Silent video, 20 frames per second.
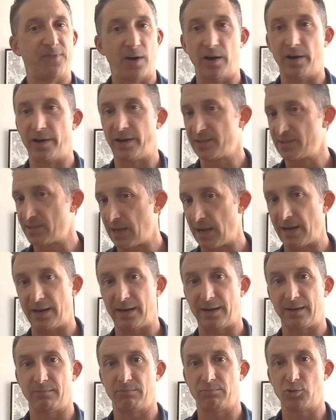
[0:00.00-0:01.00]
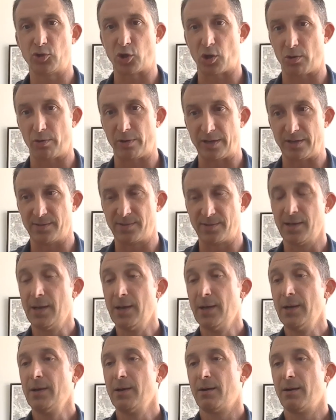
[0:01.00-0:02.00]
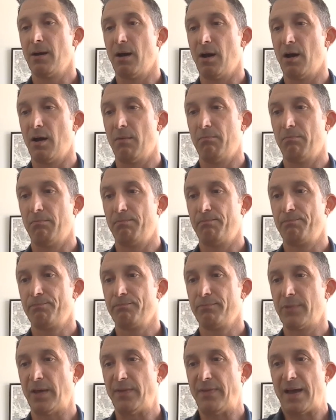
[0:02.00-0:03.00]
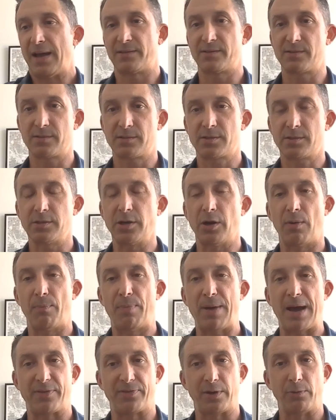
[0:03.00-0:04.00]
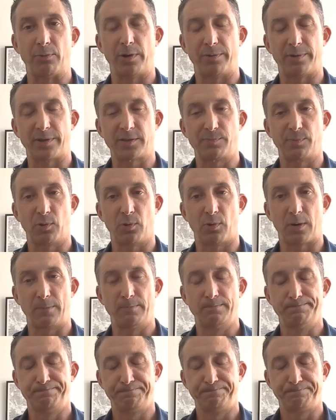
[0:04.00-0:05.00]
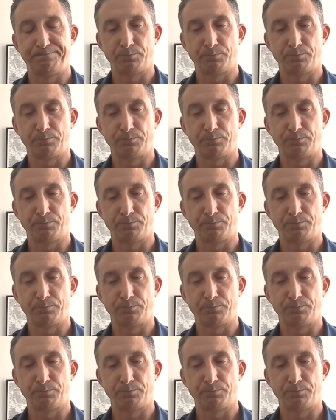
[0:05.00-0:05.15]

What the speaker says: fun, exciting journeys. And that's, a path they want to explore.